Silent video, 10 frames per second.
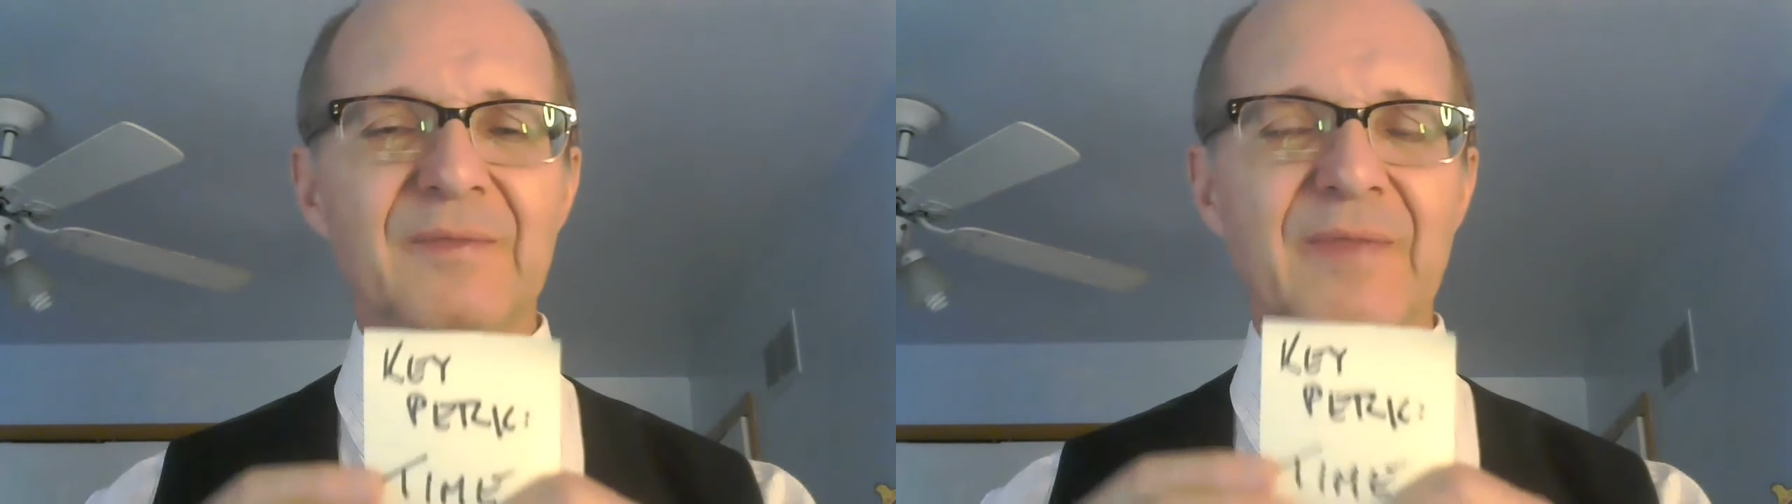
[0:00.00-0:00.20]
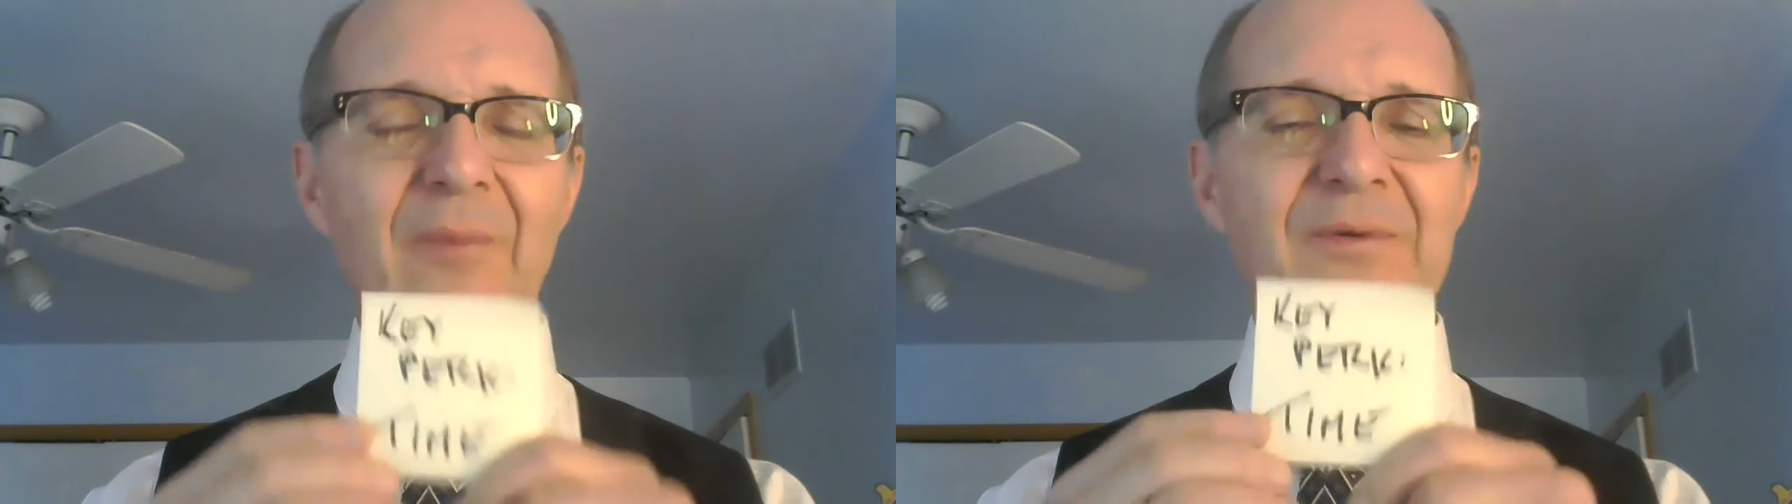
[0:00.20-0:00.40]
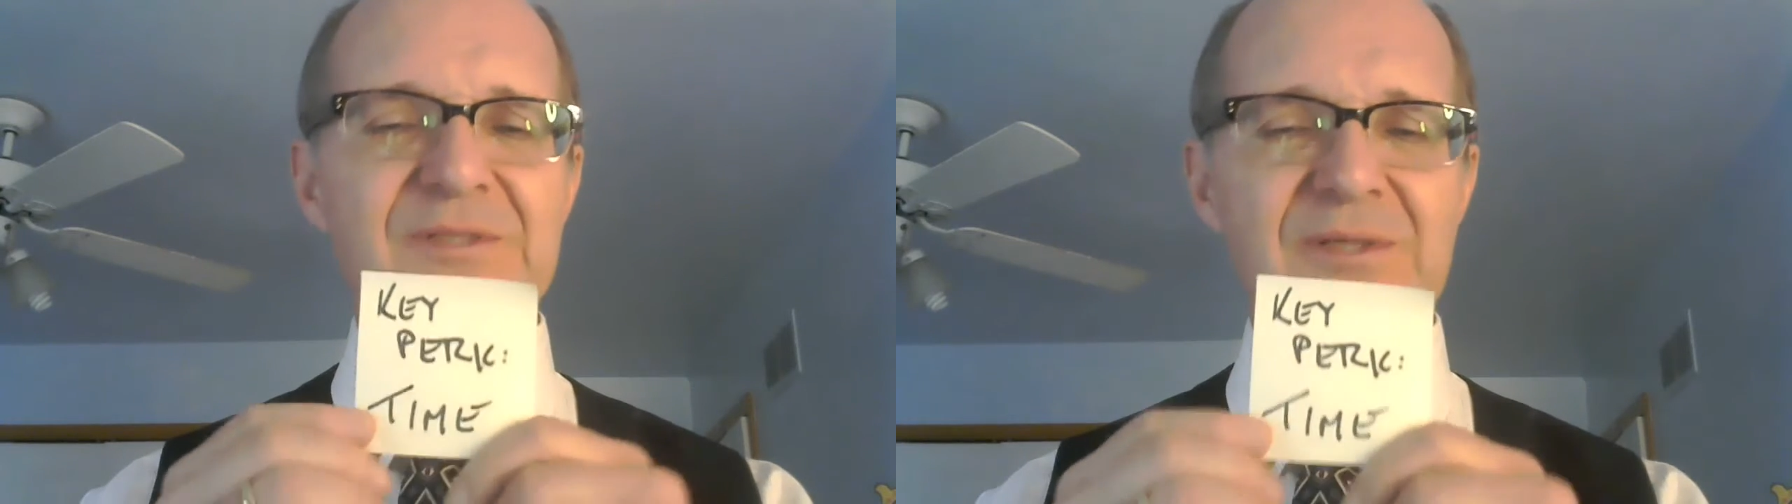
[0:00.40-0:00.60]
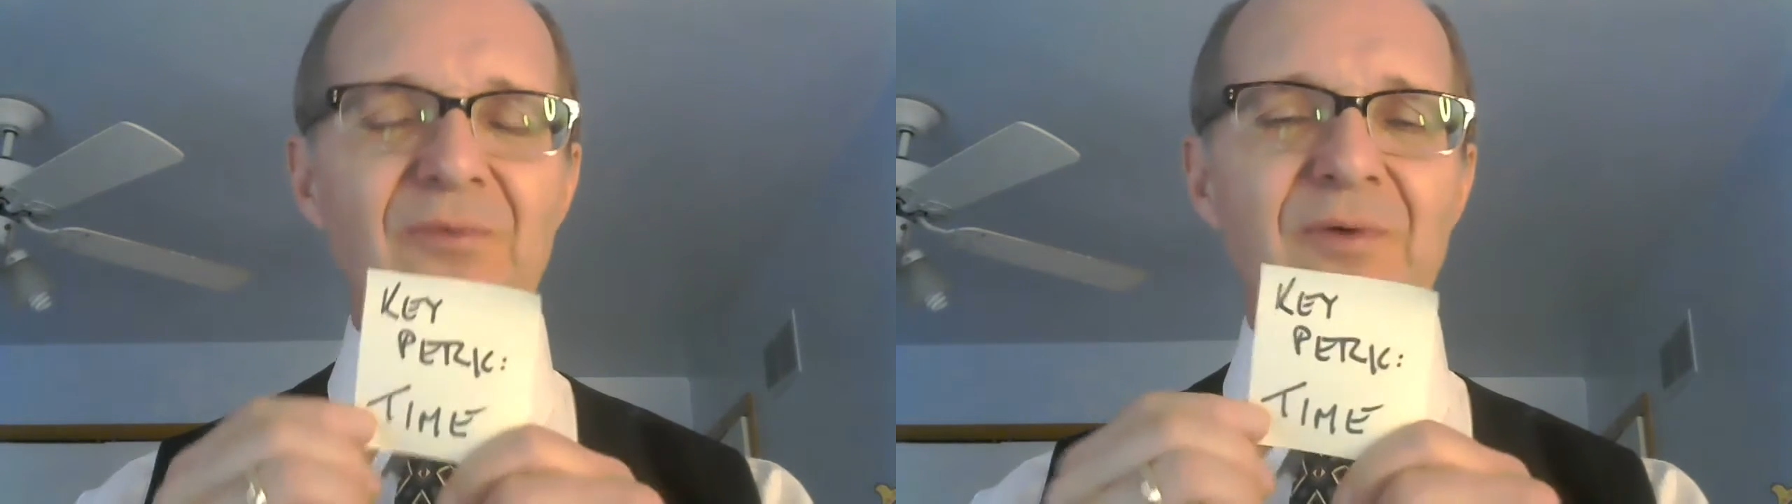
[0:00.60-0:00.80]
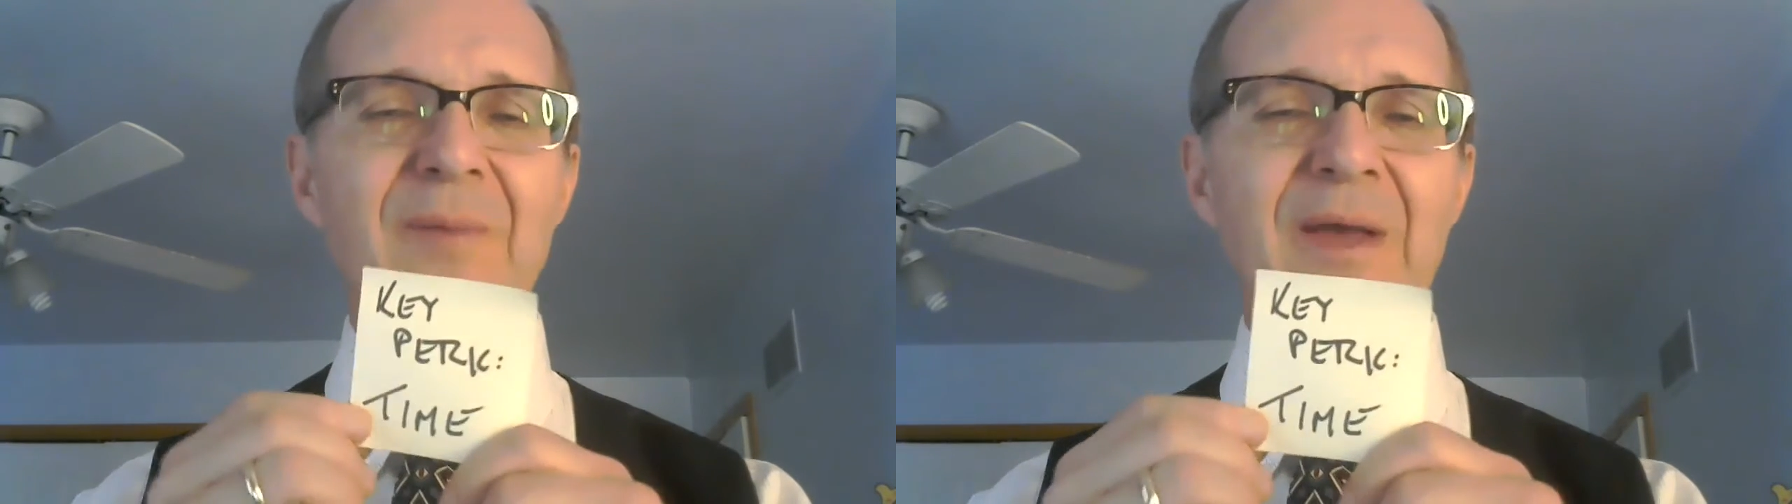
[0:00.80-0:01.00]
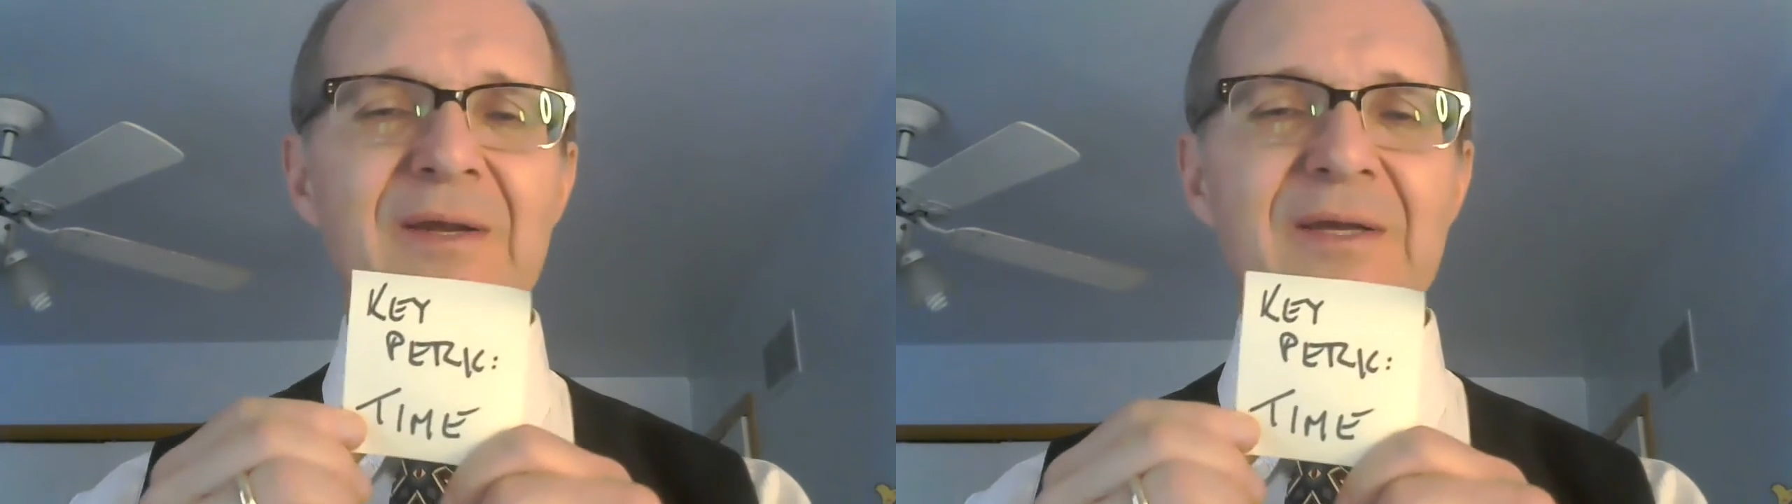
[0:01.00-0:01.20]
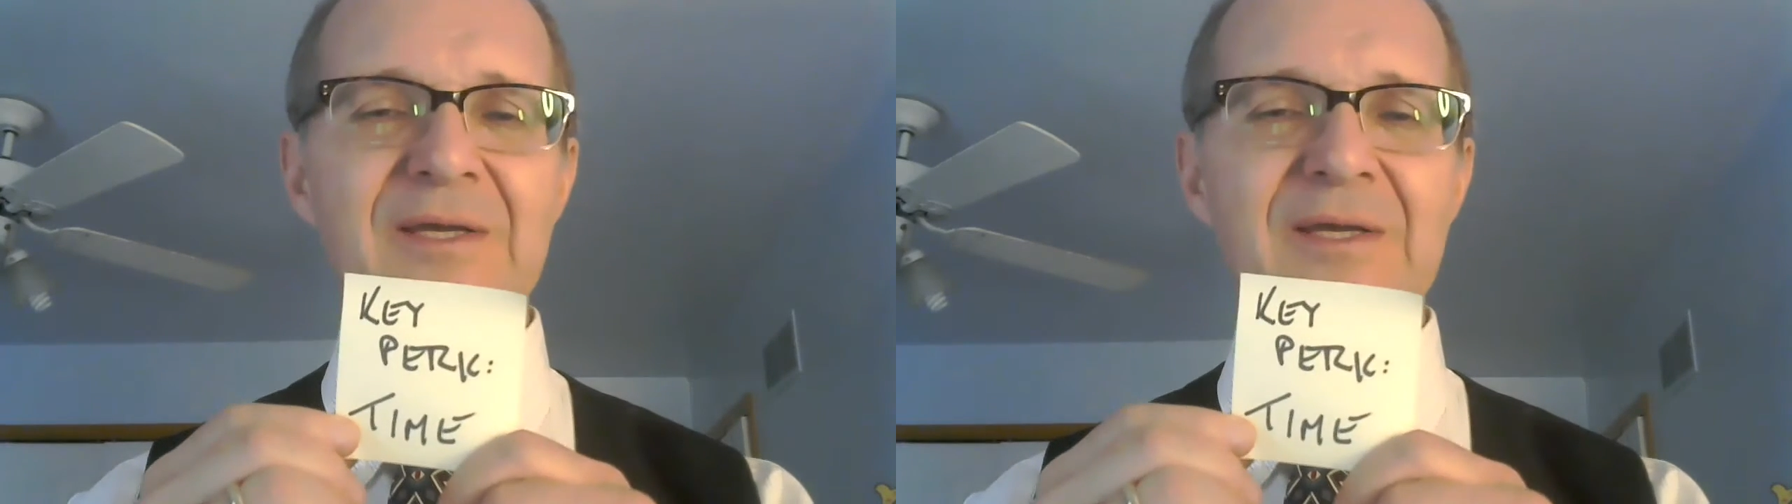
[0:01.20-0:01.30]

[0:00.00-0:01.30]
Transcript: that will still remain a